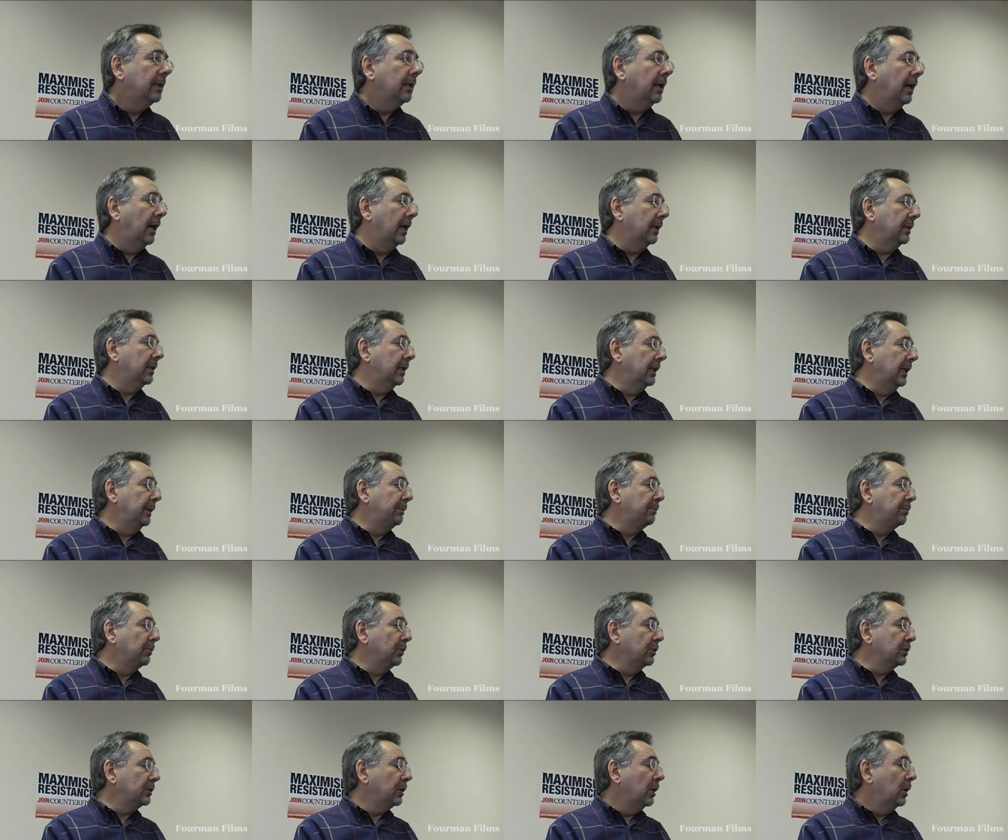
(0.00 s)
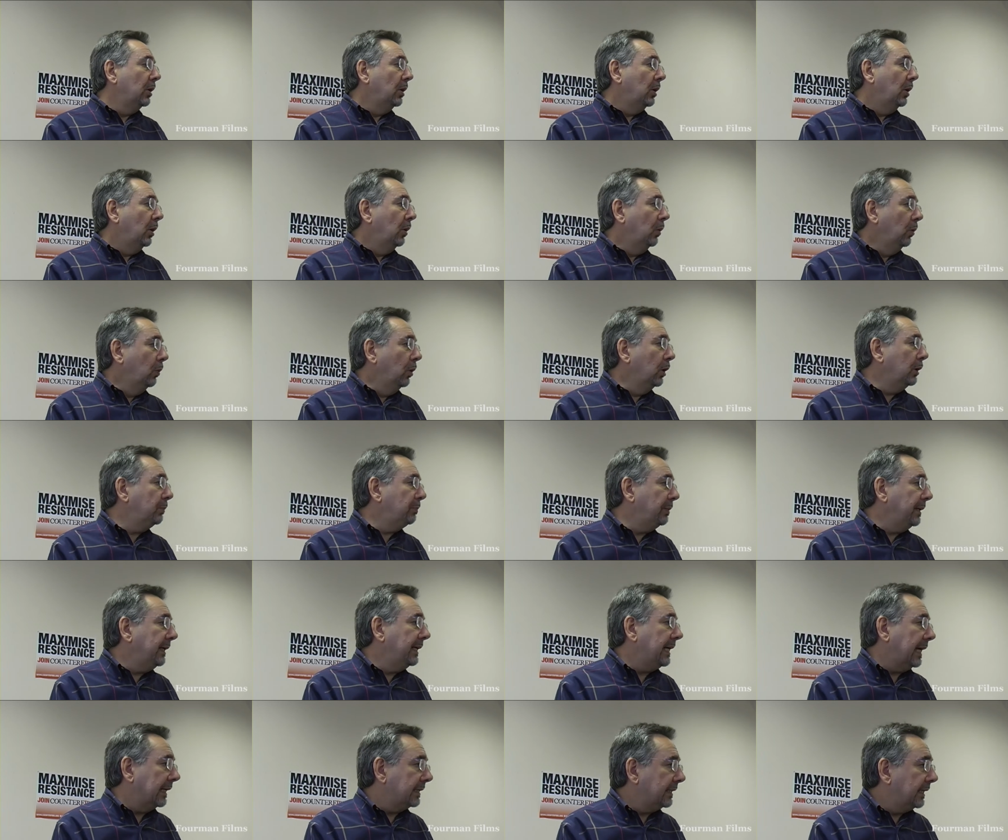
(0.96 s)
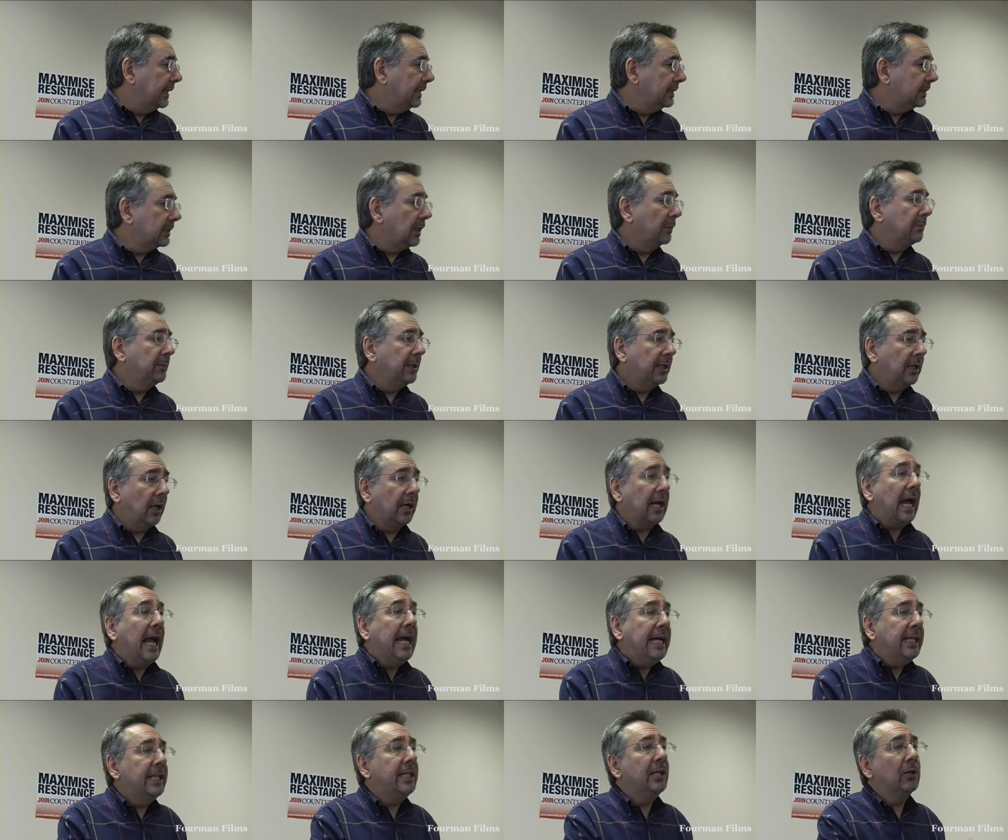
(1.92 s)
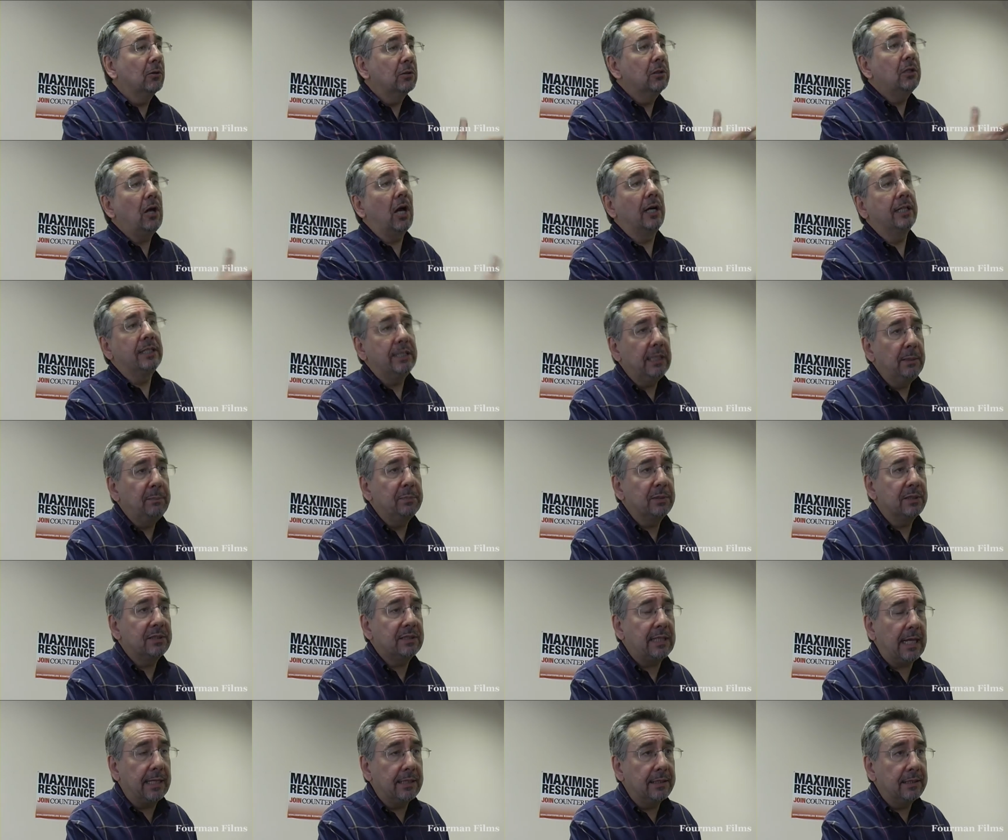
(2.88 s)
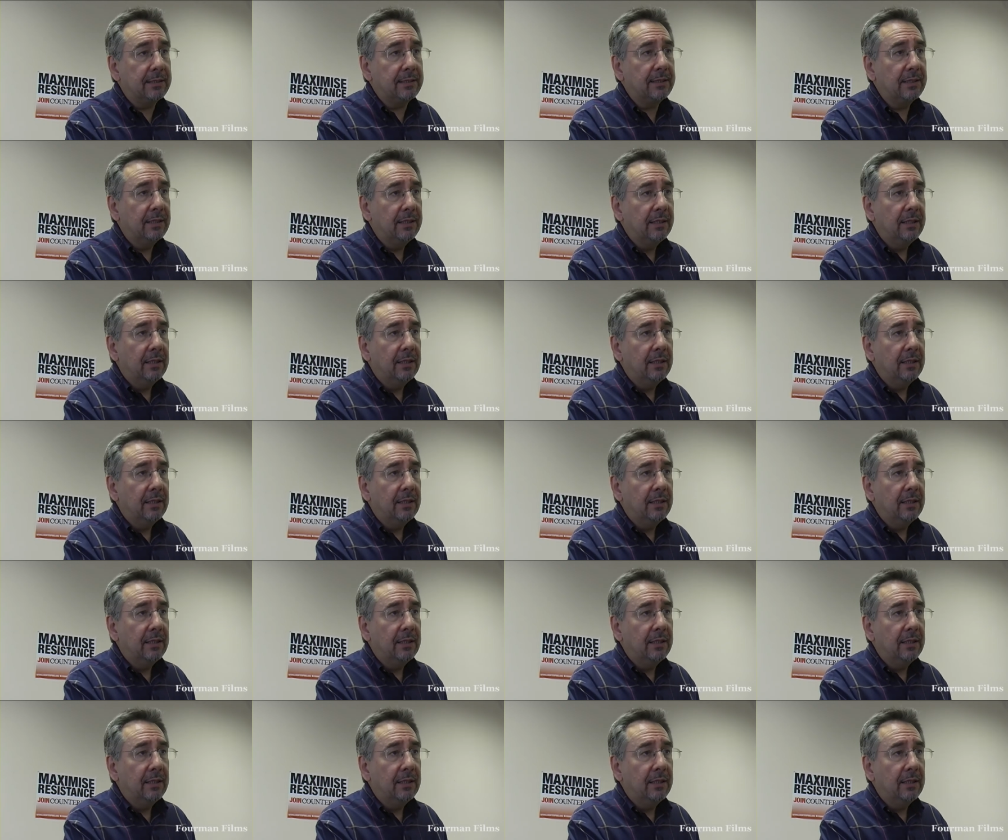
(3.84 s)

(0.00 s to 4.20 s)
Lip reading: the Liberals, would be getting something like 80 or 90%